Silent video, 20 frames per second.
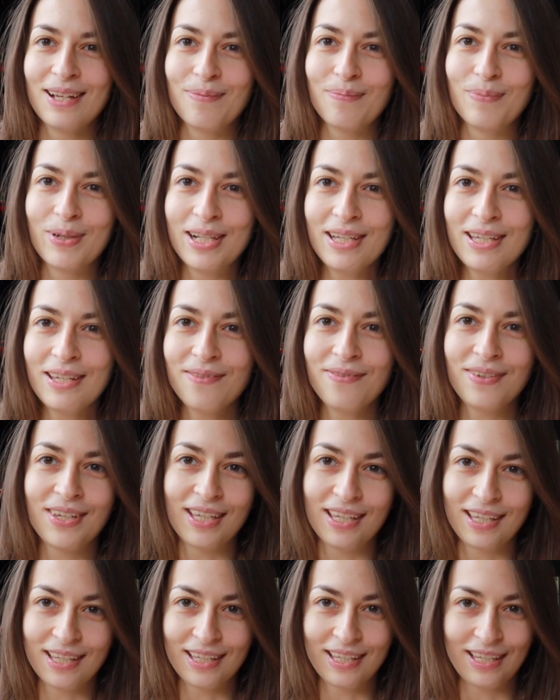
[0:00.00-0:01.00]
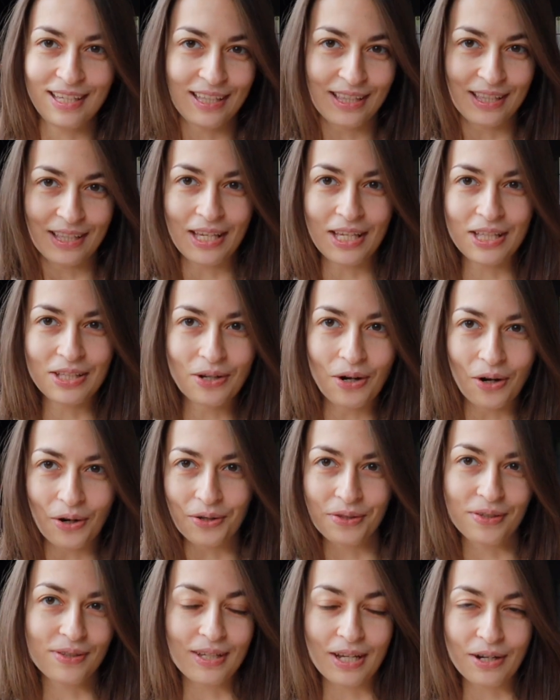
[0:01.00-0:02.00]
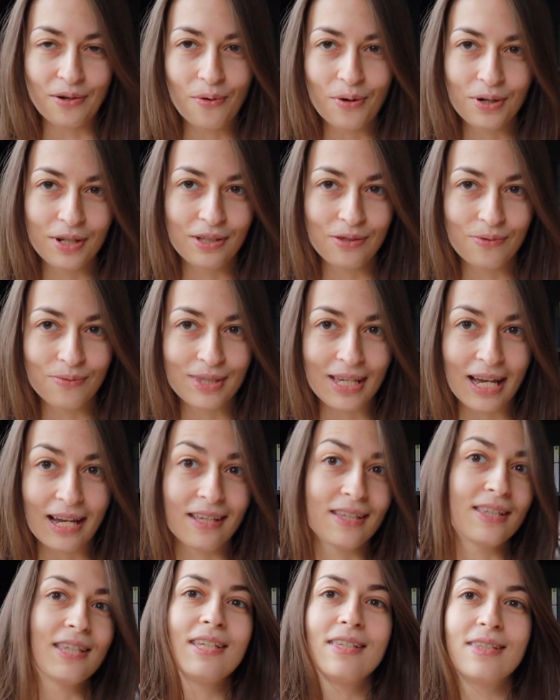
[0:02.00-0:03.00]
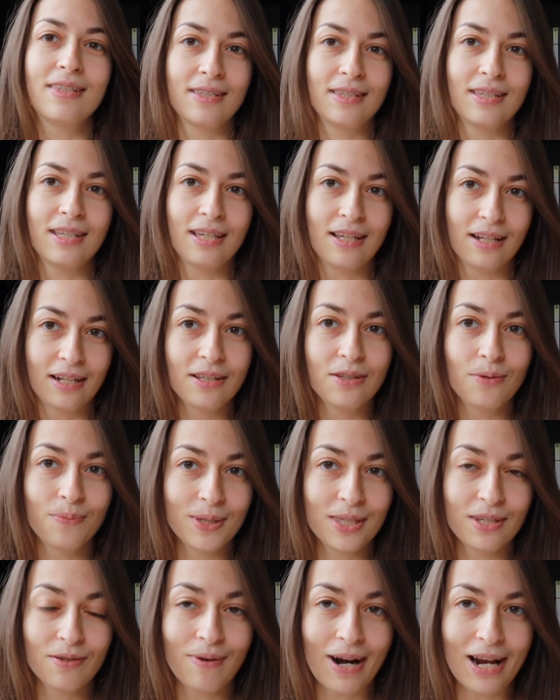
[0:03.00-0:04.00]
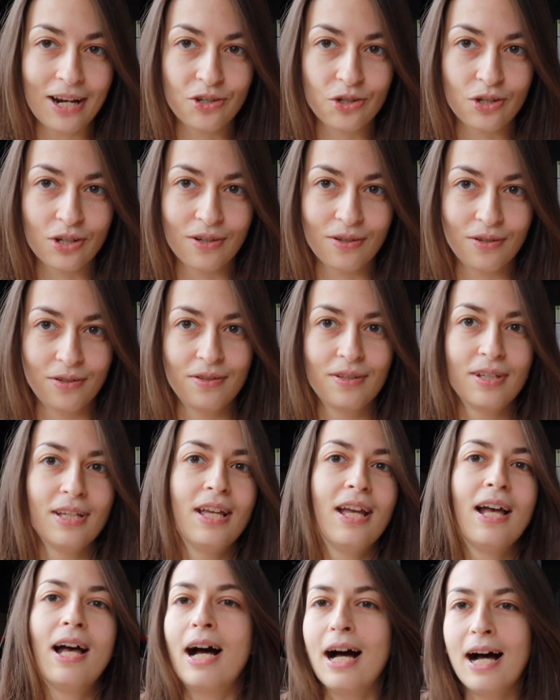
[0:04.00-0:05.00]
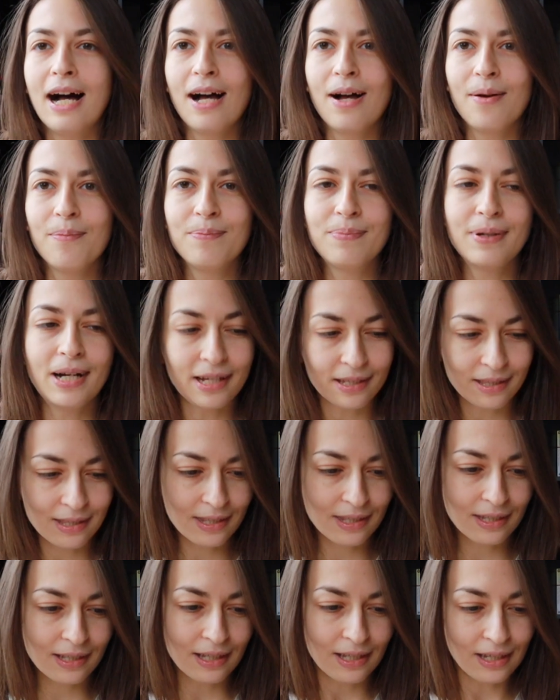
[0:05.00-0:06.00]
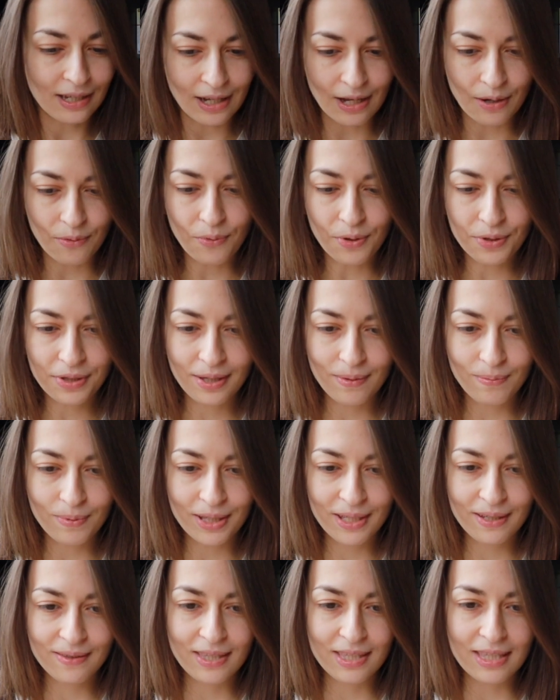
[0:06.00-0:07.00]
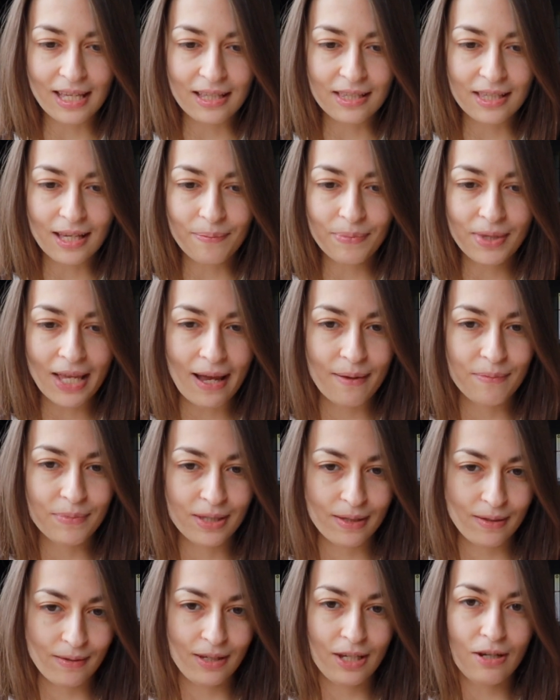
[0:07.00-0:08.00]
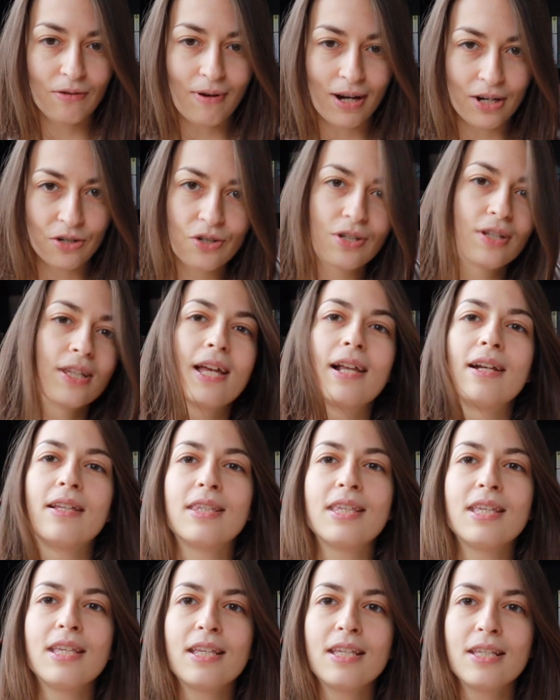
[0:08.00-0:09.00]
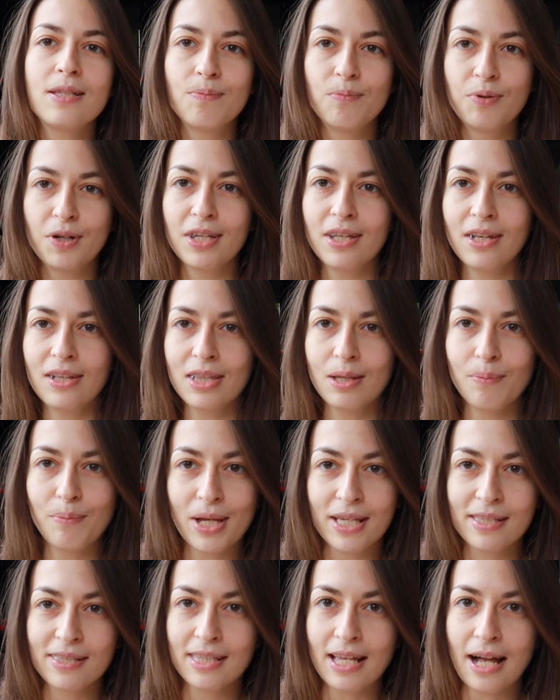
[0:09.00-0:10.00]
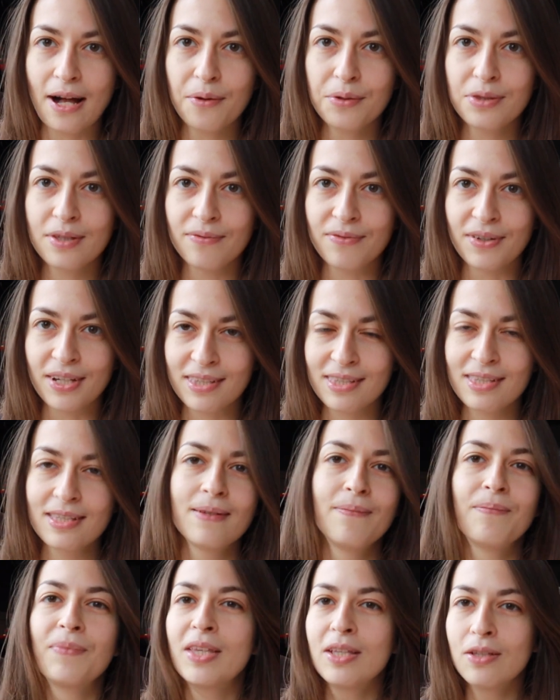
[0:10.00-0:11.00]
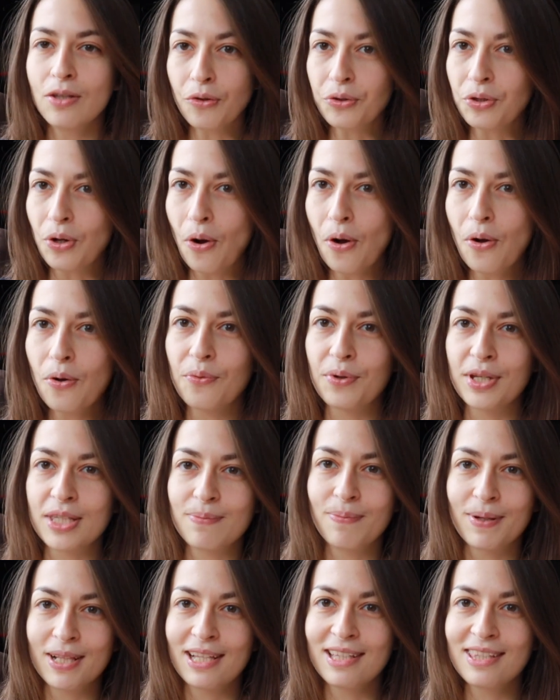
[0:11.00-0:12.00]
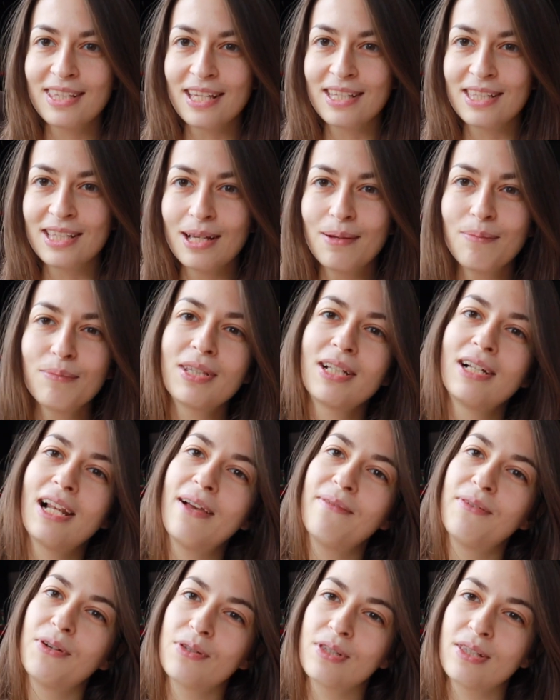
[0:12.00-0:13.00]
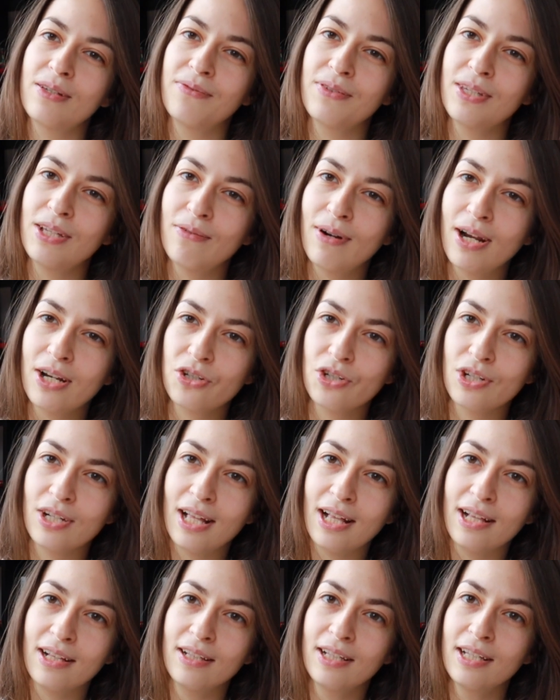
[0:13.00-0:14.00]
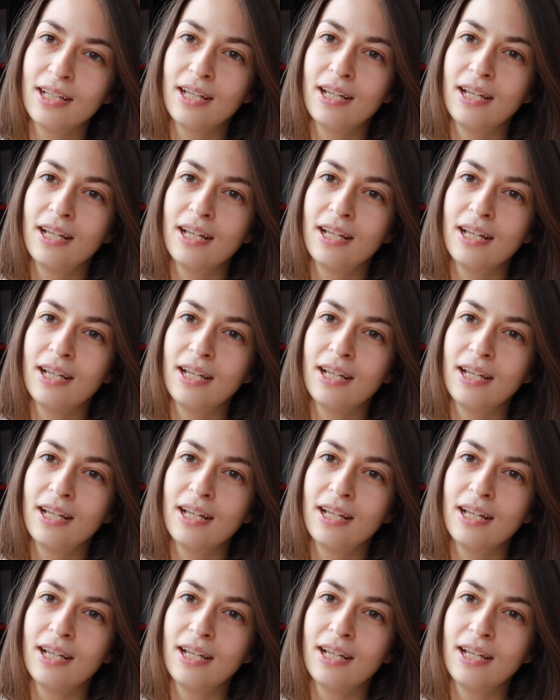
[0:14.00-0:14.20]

believing in in god according to science is a little bit irrational uh, but uh, what he believes is that sometimes irrationality is bringing the best out of us. Not always, but let's say some levels of irrational